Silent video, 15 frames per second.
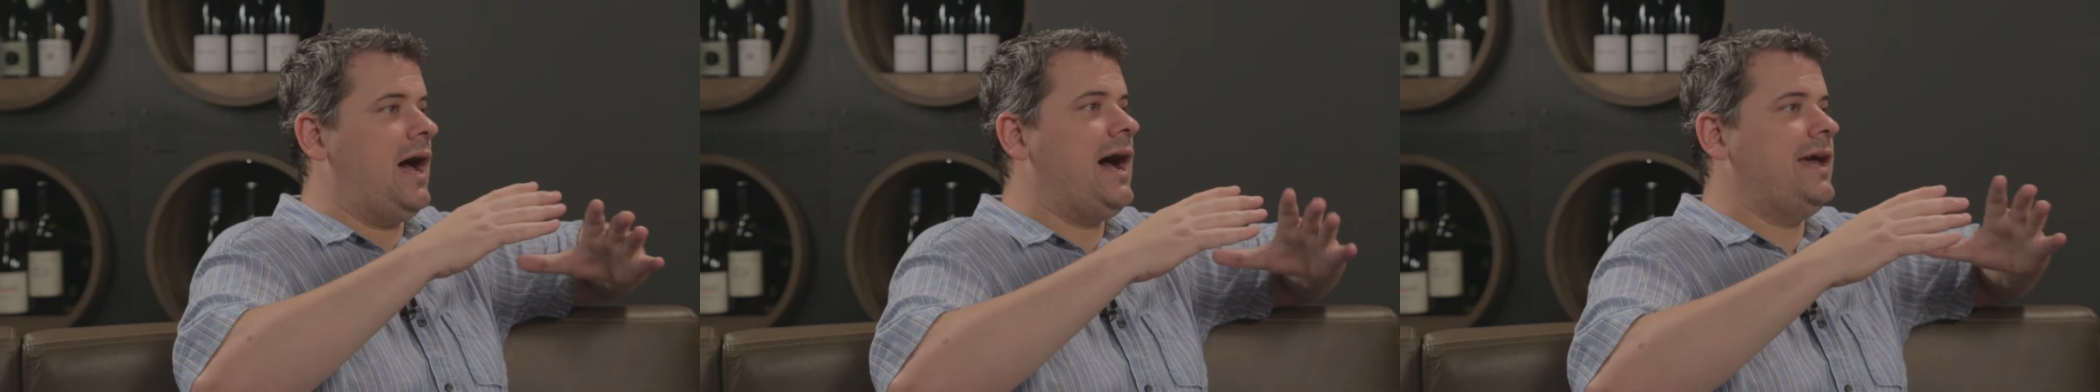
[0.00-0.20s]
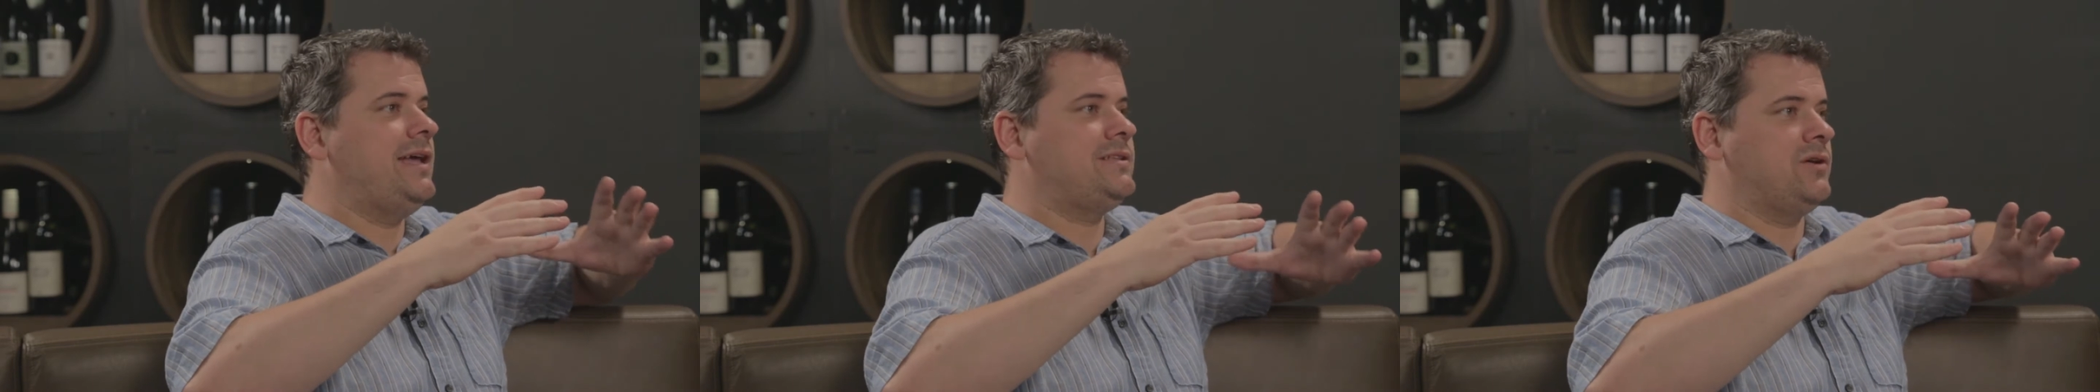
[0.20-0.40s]

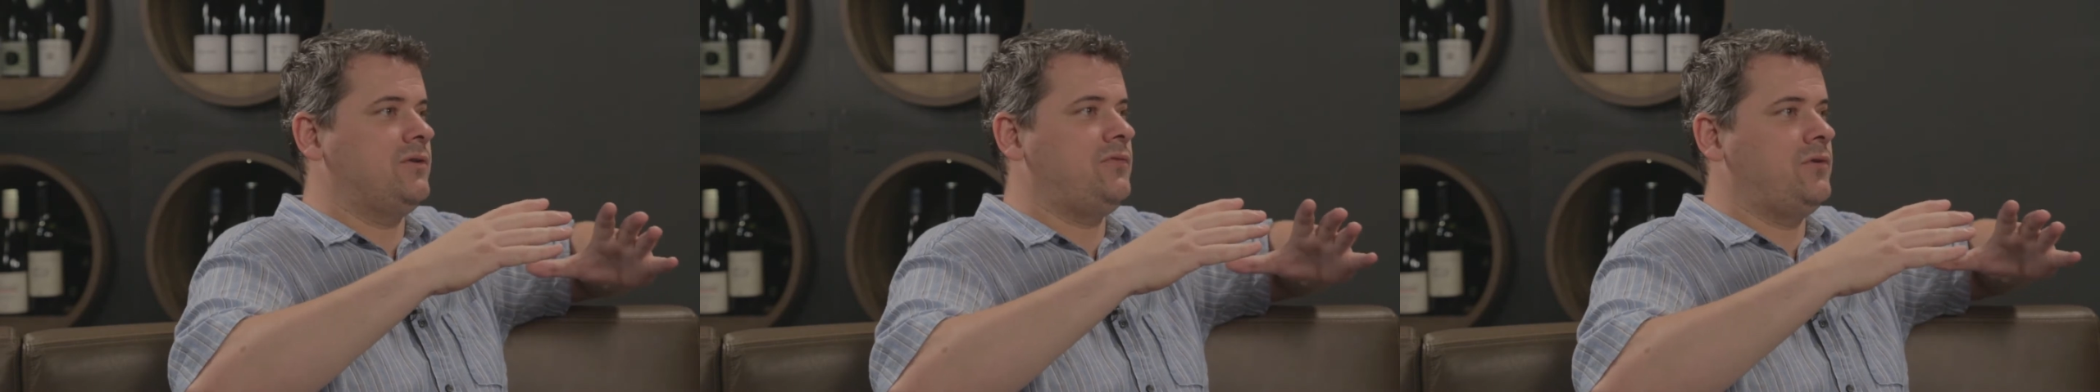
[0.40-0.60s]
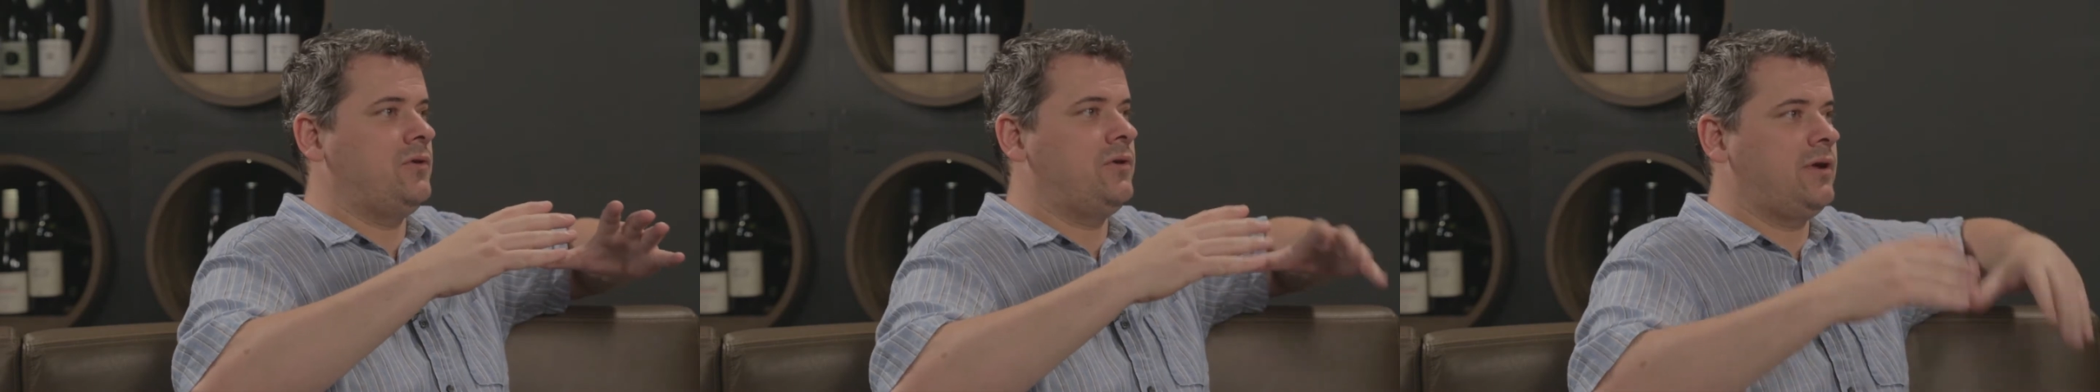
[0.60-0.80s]
height
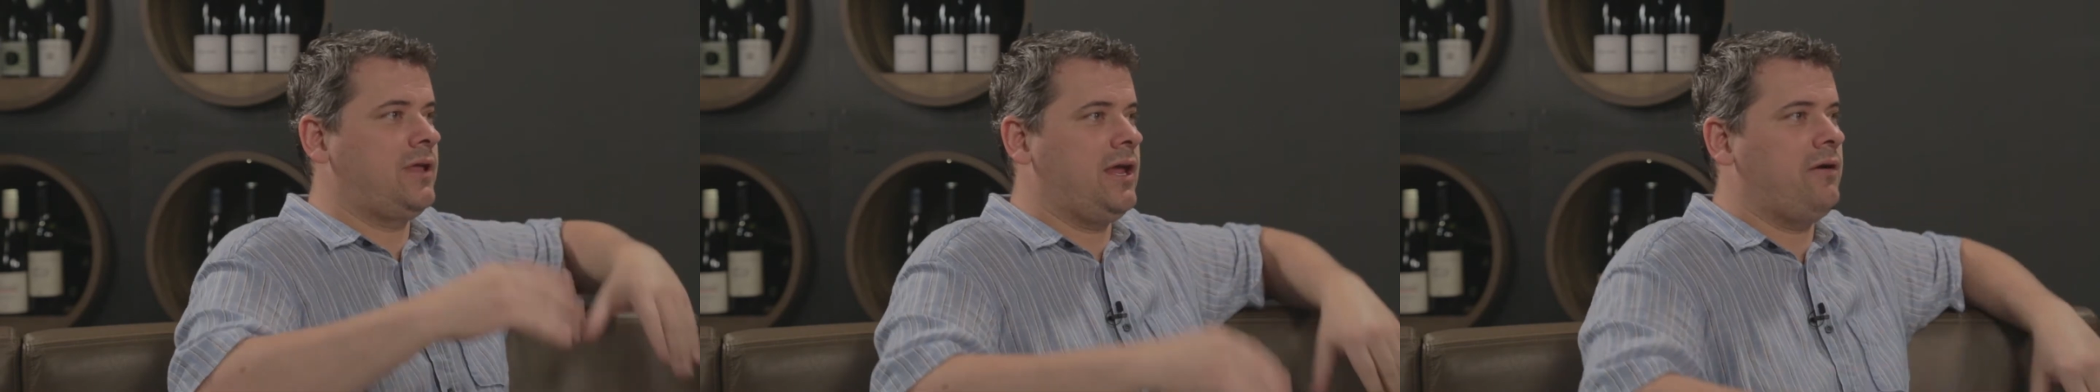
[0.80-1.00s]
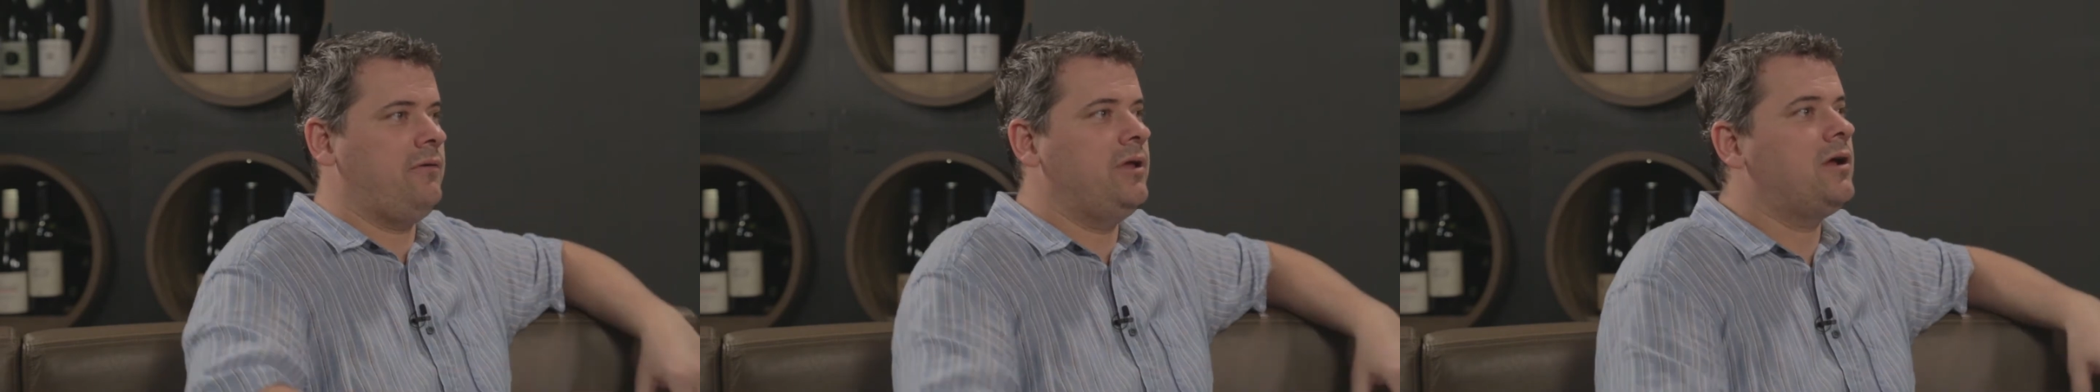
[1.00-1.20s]
of your
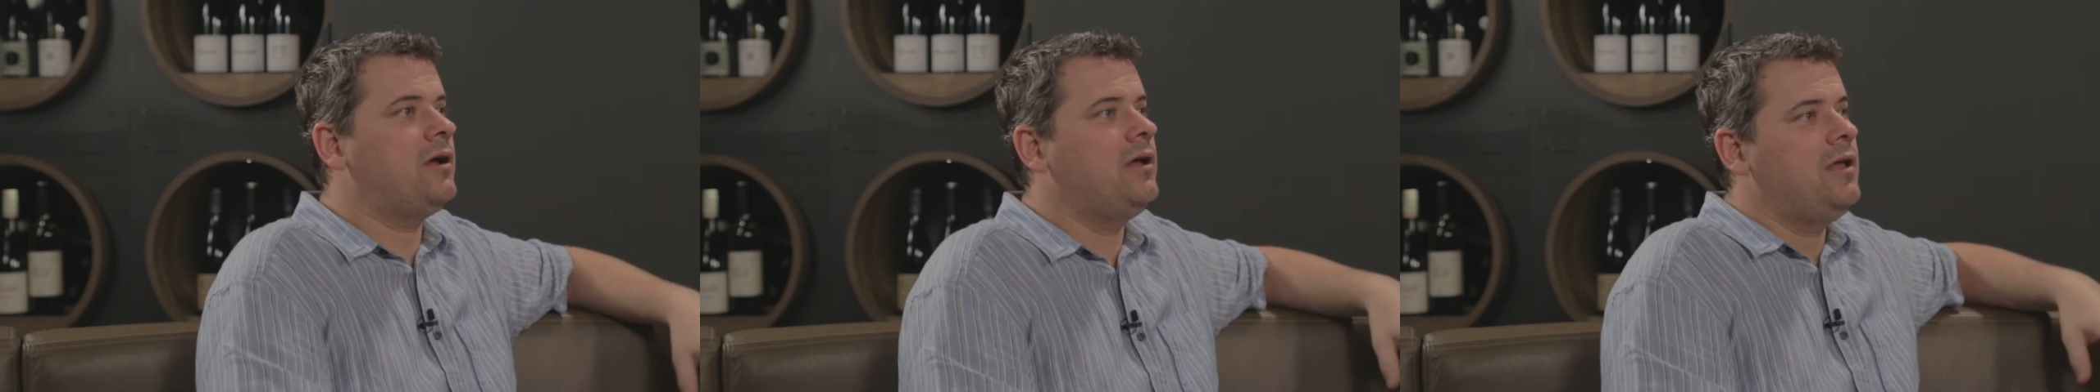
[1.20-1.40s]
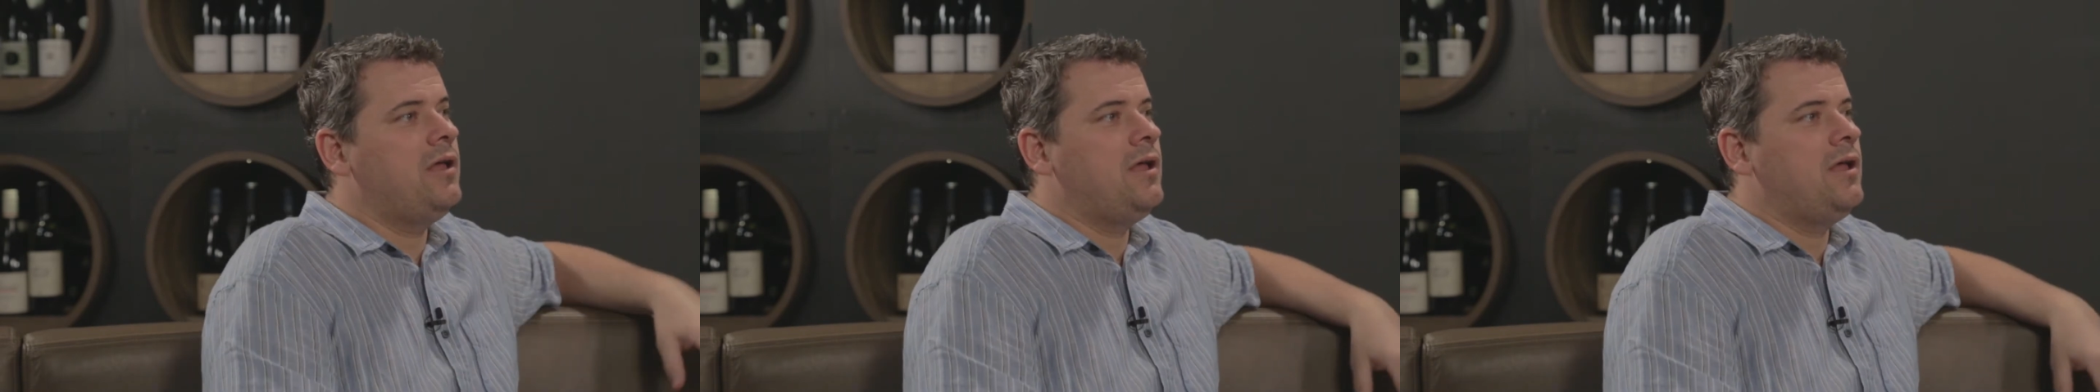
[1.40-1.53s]
career,